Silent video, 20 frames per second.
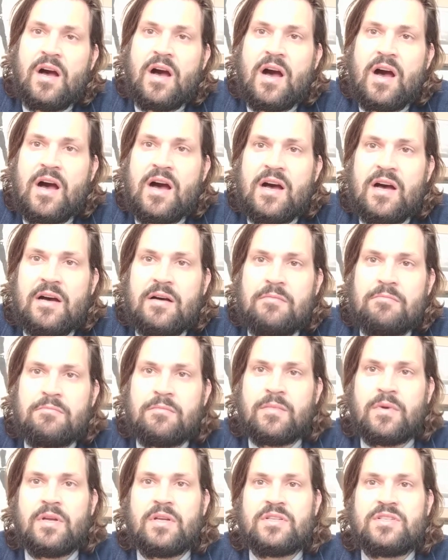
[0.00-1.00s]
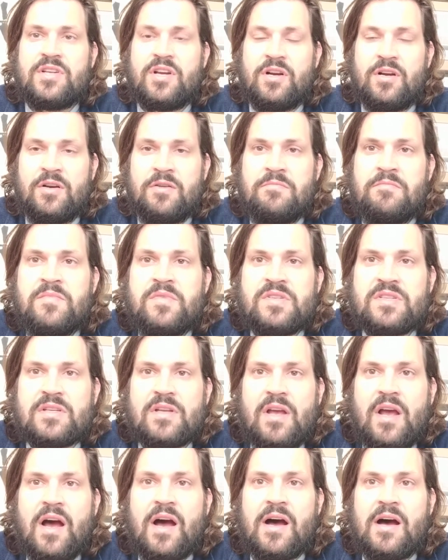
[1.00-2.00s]
terms.
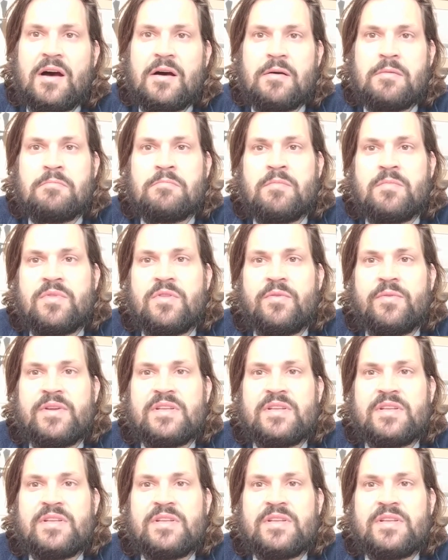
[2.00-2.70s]
The